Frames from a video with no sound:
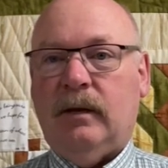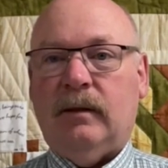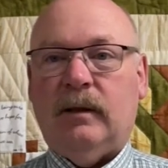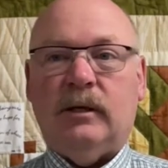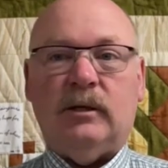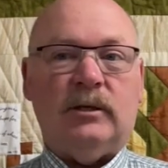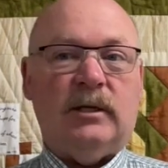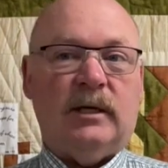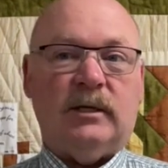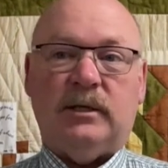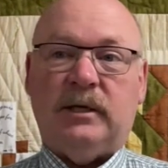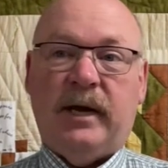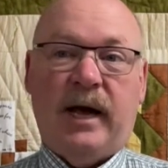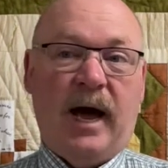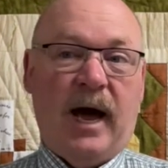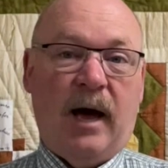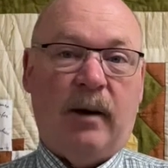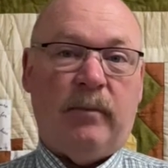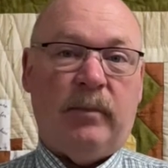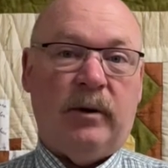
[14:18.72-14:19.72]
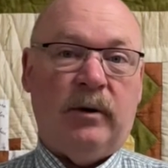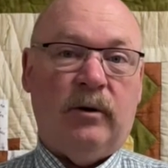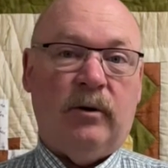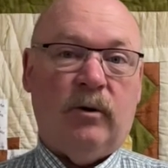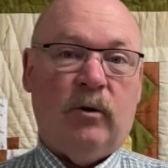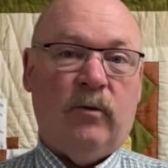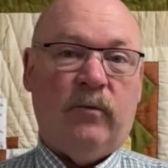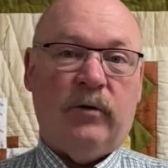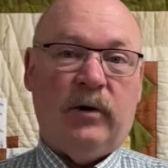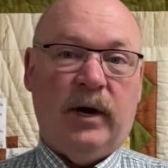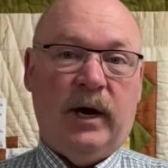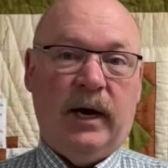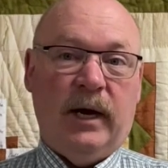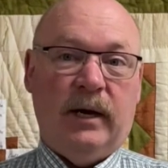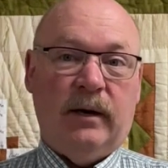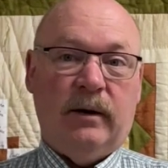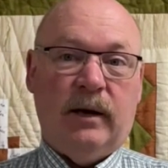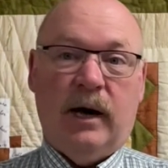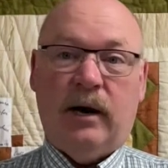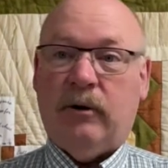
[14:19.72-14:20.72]
This doesn't happen
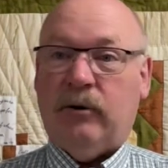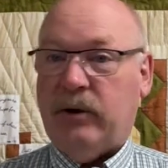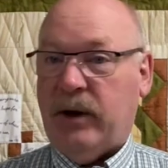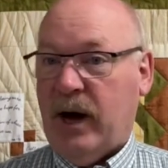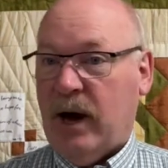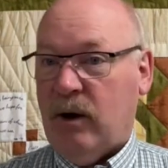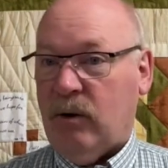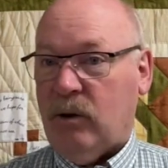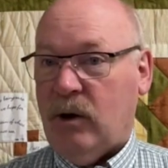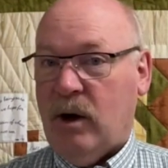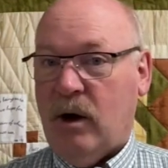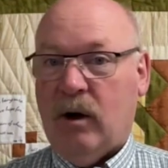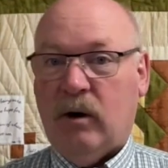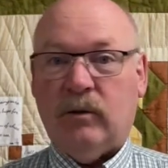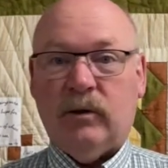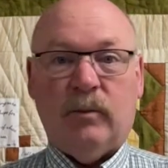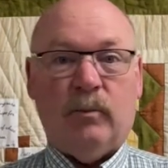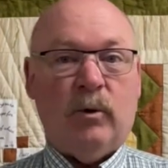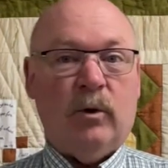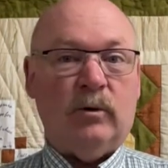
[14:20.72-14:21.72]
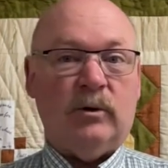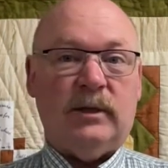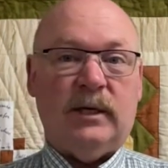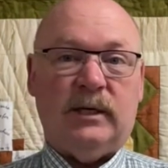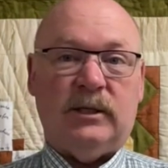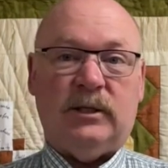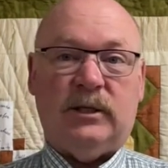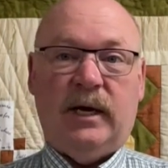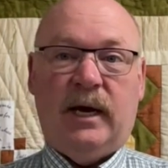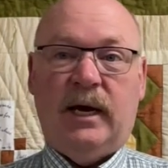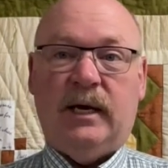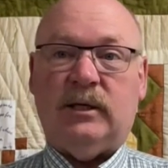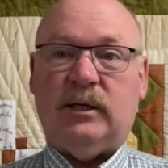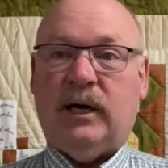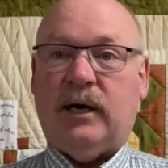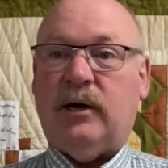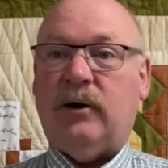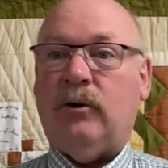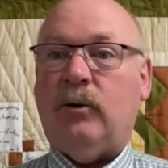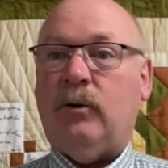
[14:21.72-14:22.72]
overnight. I don't know how long the process takes.
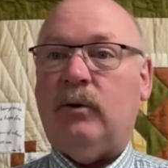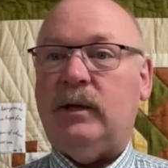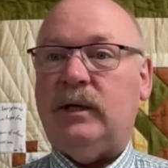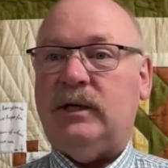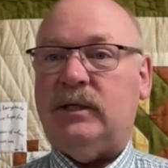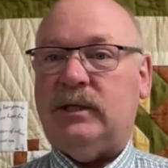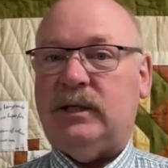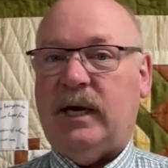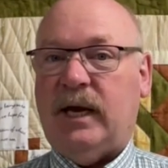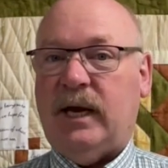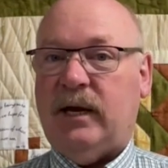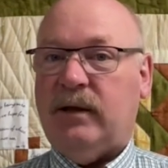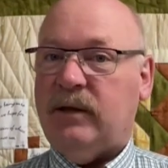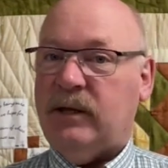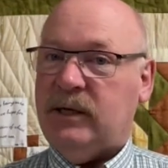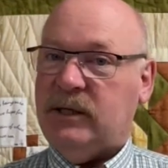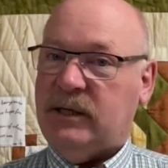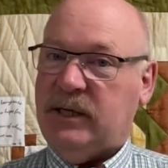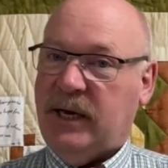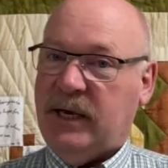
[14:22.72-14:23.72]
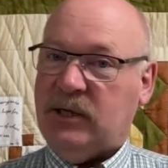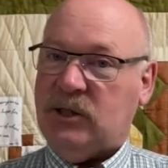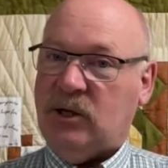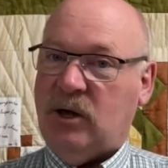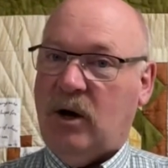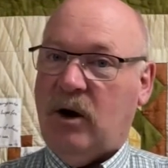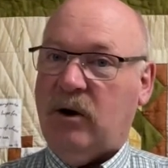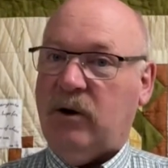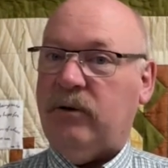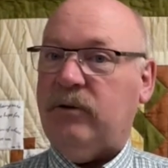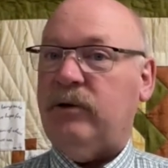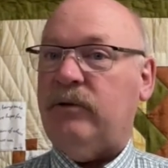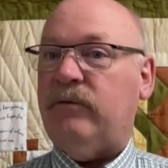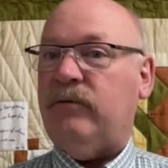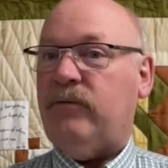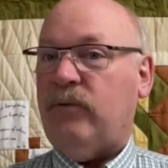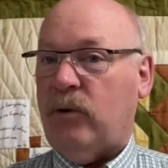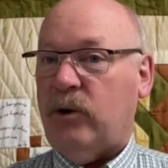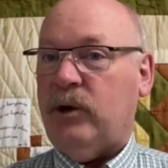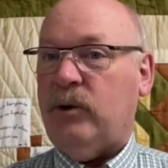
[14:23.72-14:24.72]
I can only say that it takes longer than
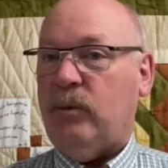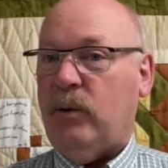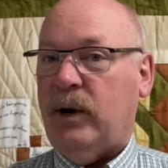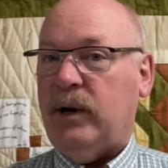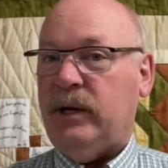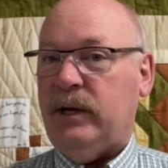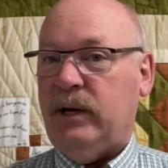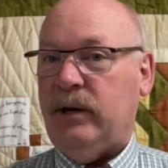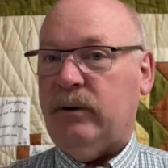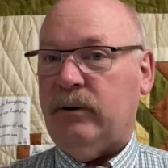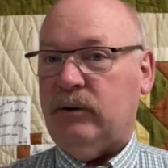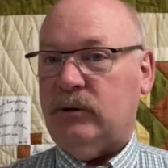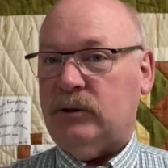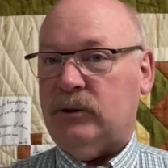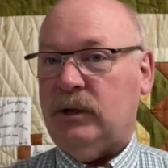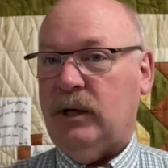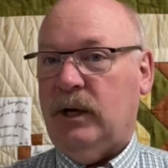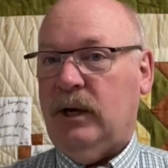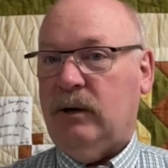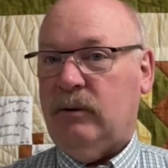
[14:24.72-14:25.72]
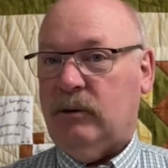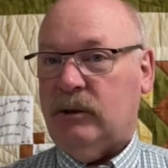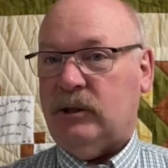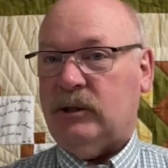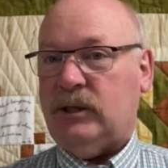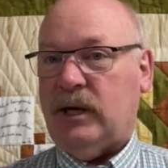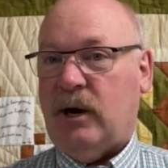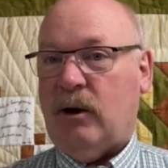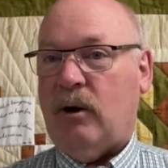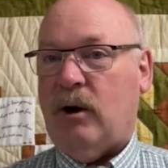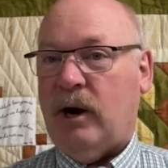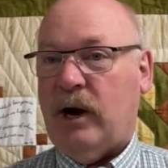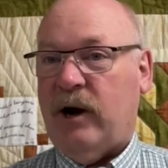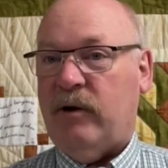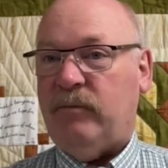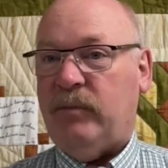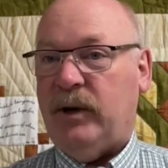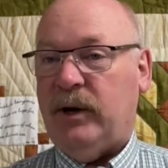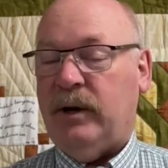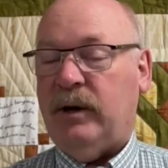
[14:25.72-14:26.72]
41 years, which is how long
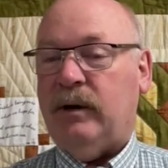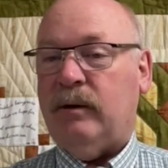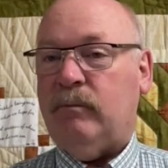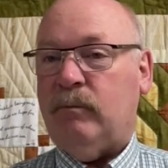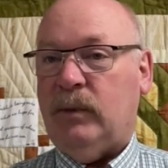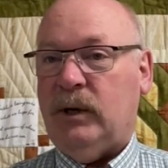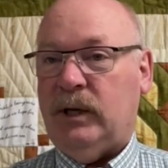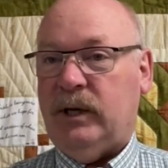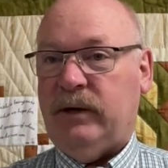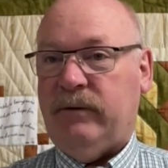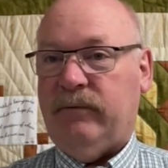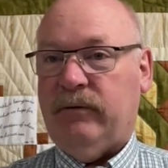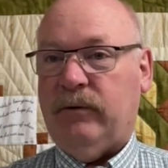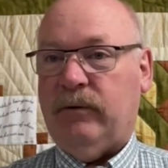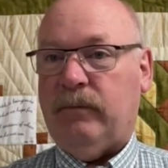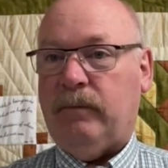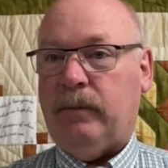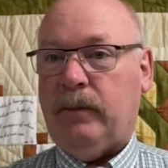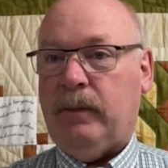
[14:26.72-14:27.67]
I've been a believer.